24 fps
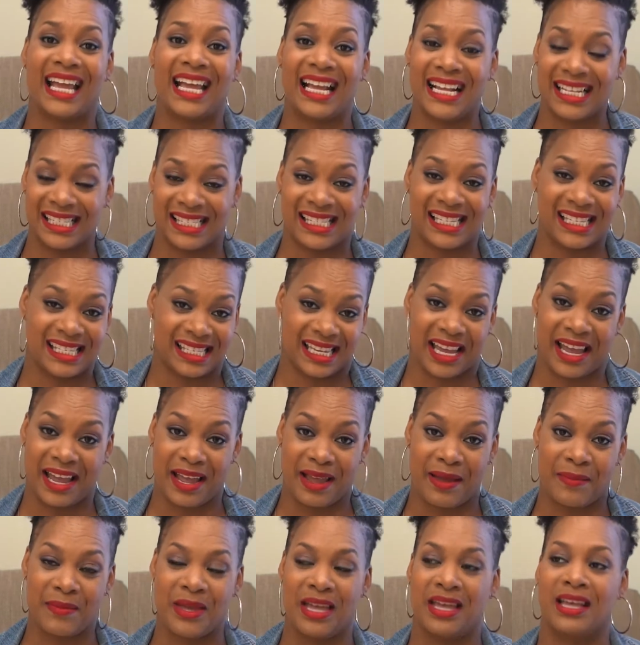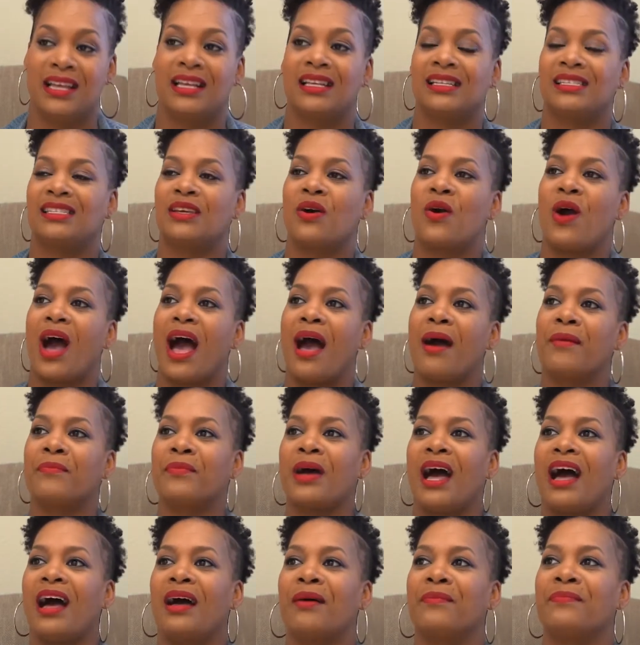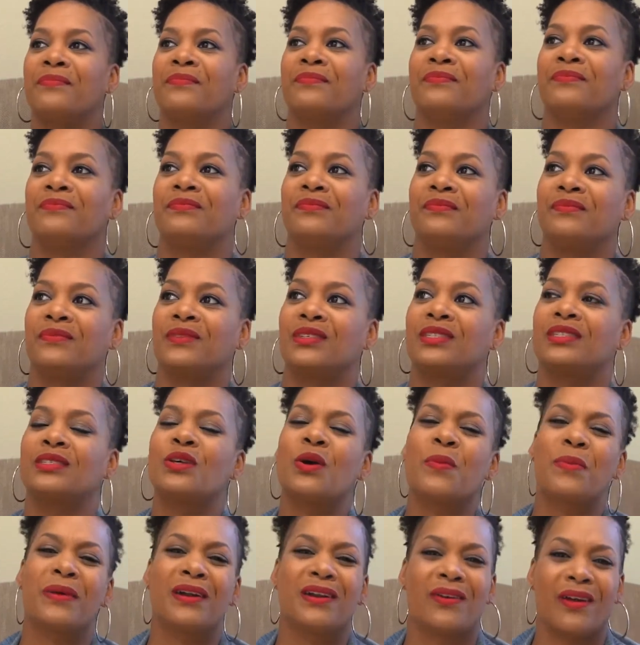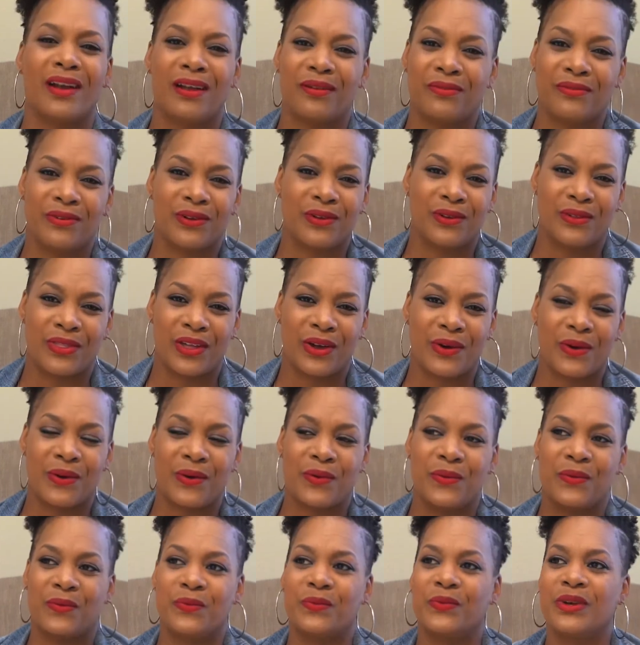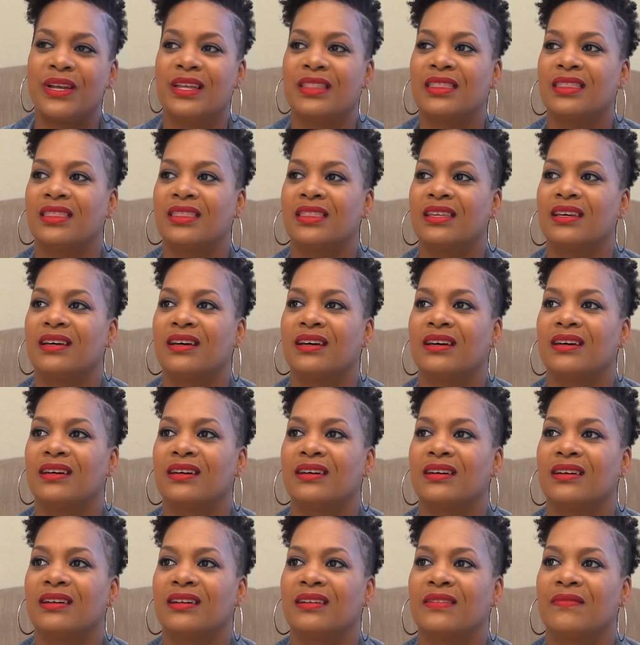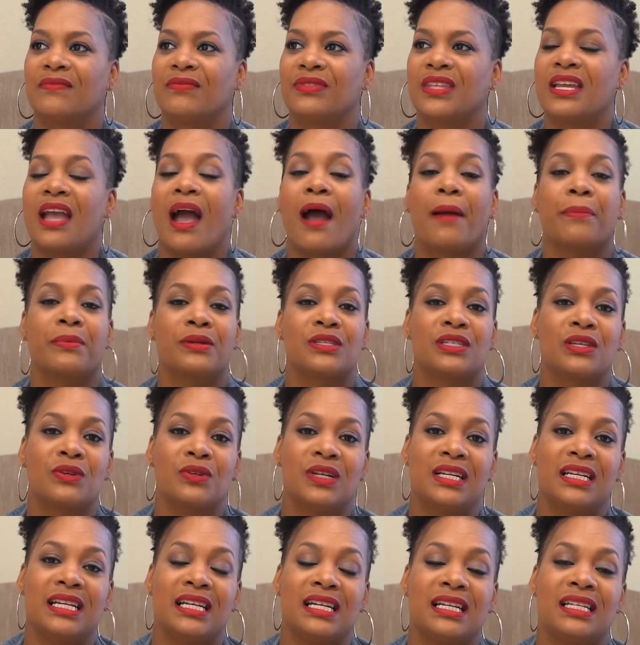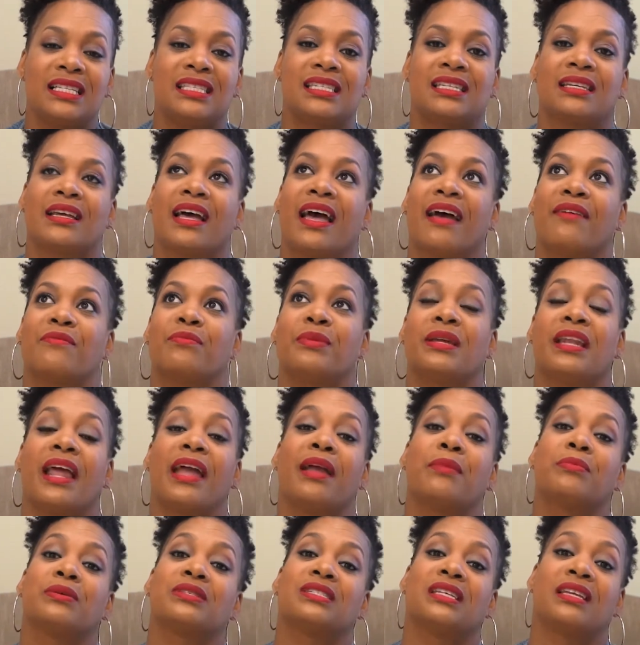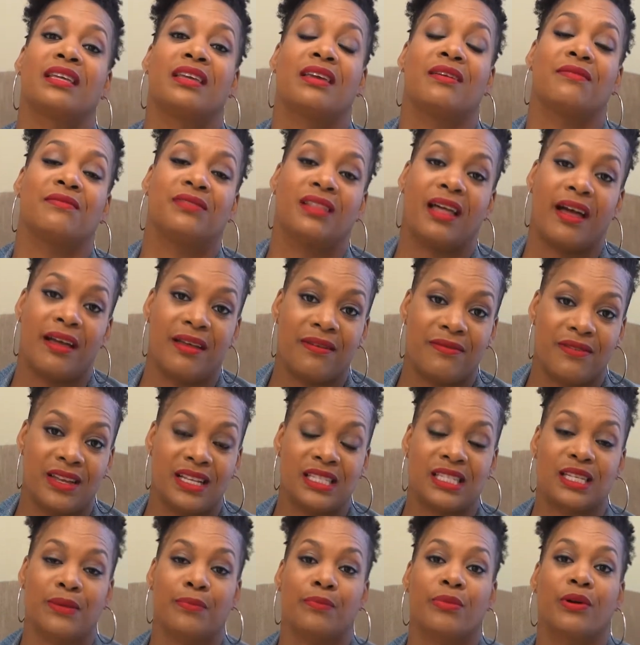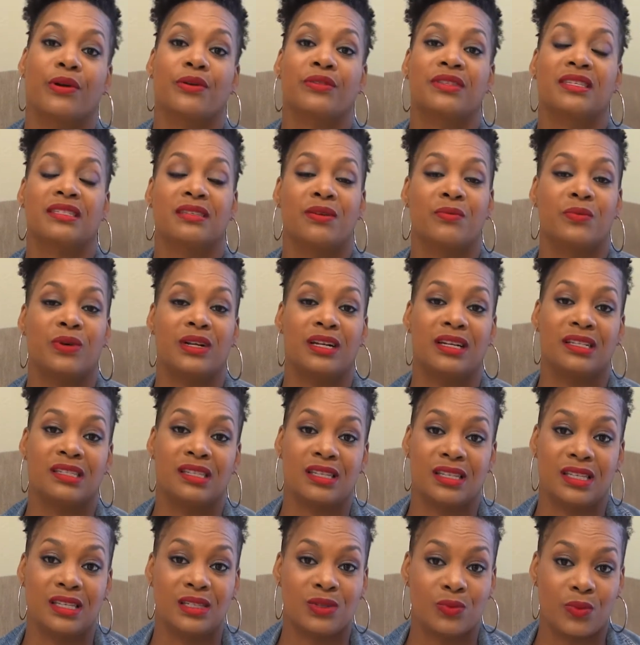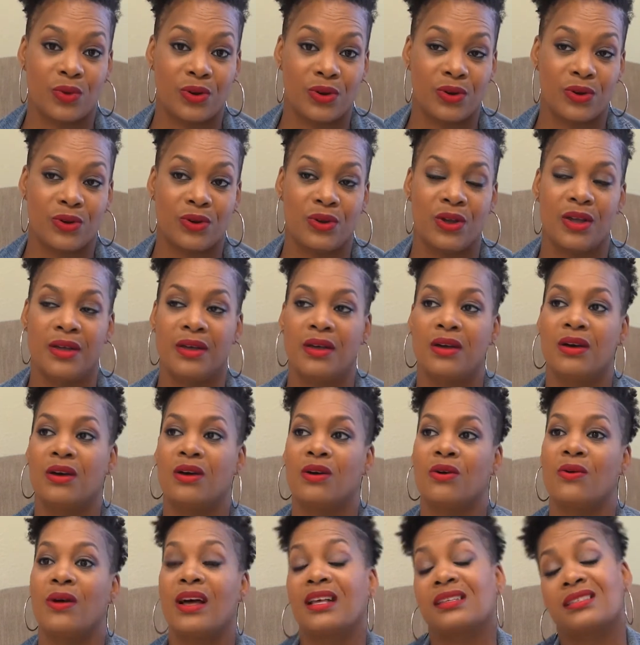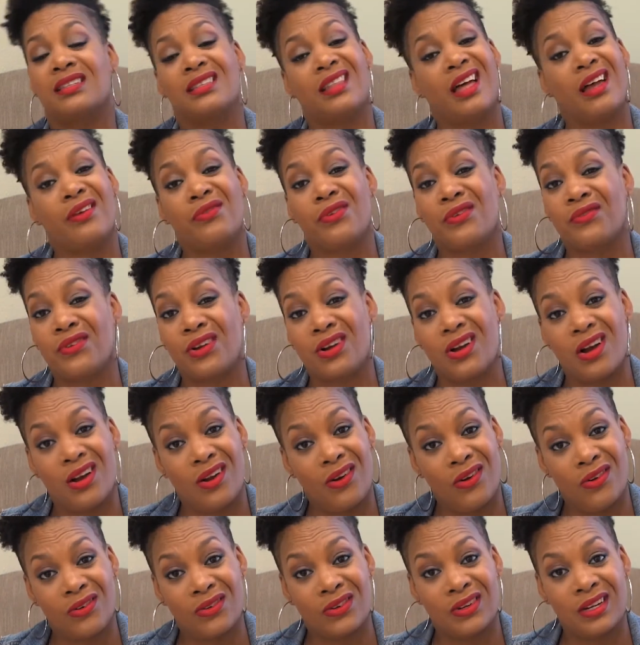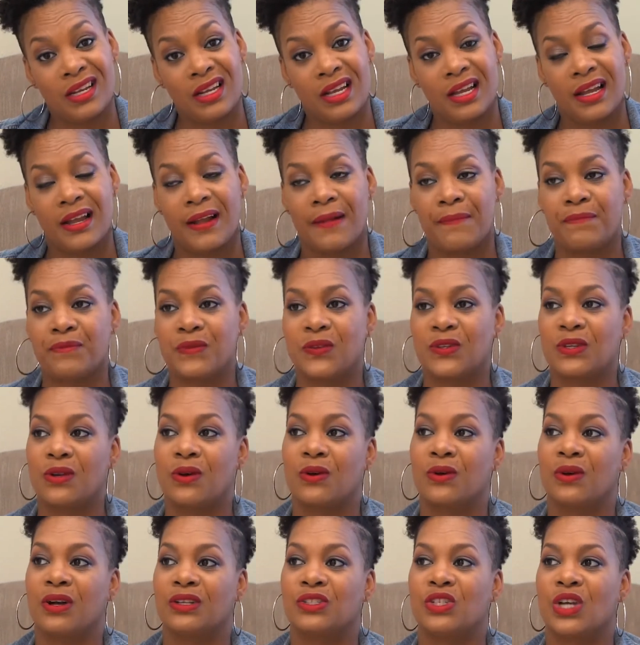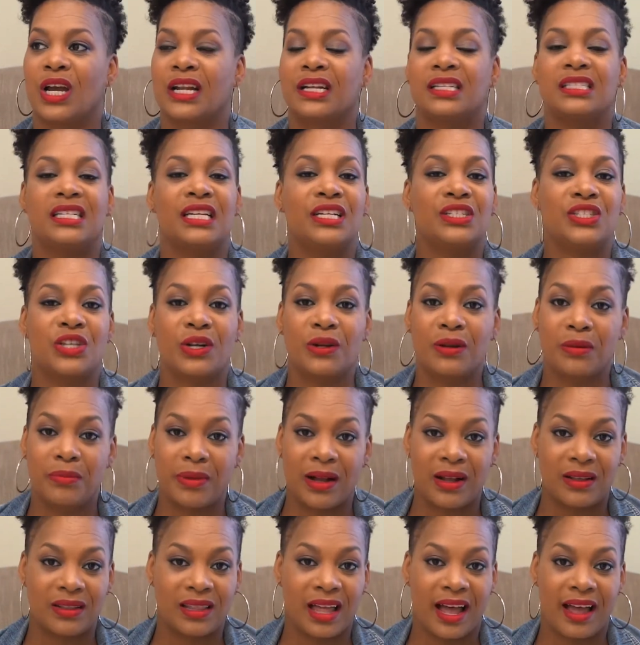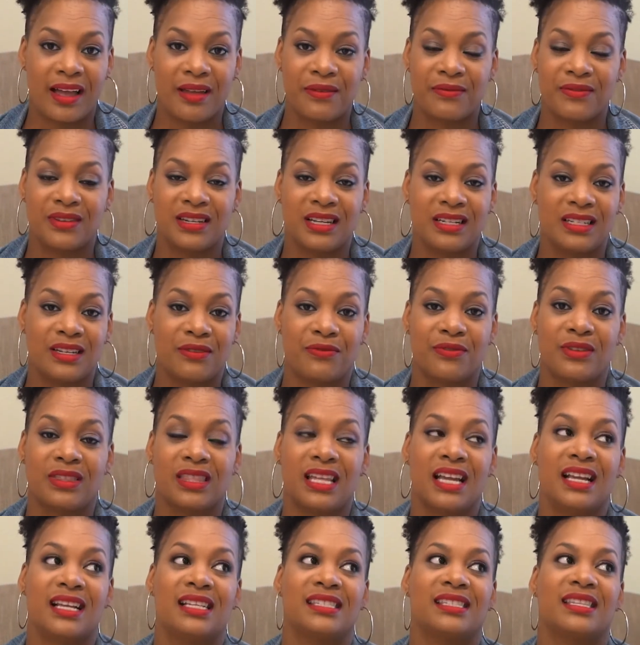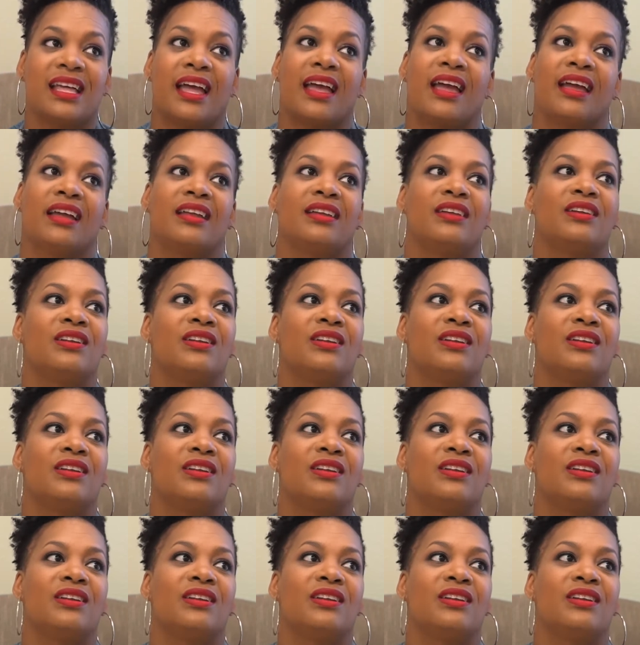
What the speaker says: is the same. So I'm super grateful though with the opportunity to have been able to give life and to birth someone into this world who has a life of her own. And so I try to teach her about life and the different things that,